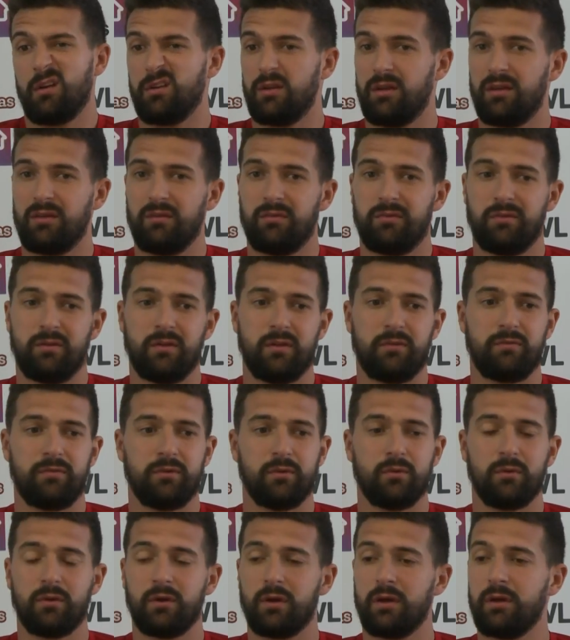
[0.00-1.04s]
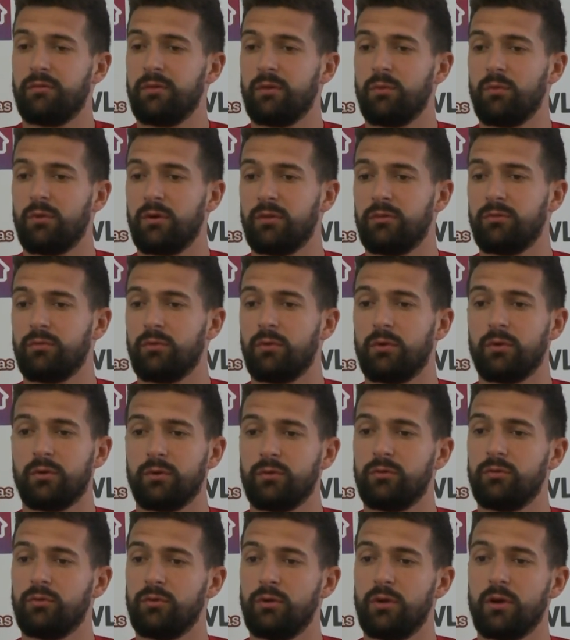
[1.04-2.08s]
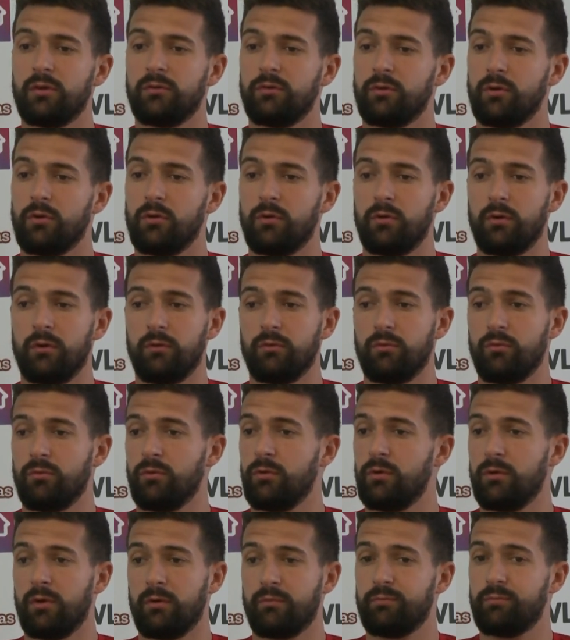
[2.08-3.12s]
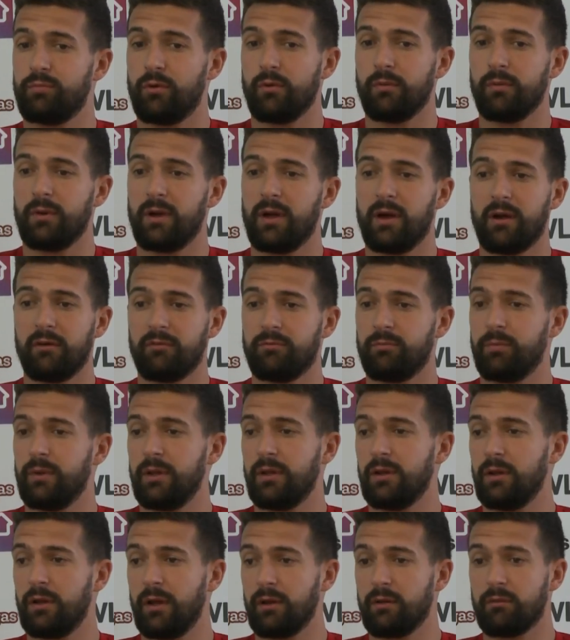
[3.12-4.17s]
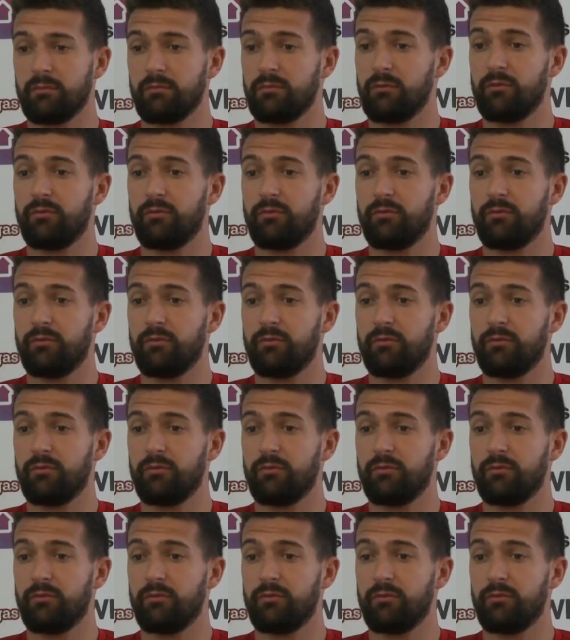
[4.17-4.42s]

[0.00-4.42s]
if it was 1 or 2 years ago, it would probably have been like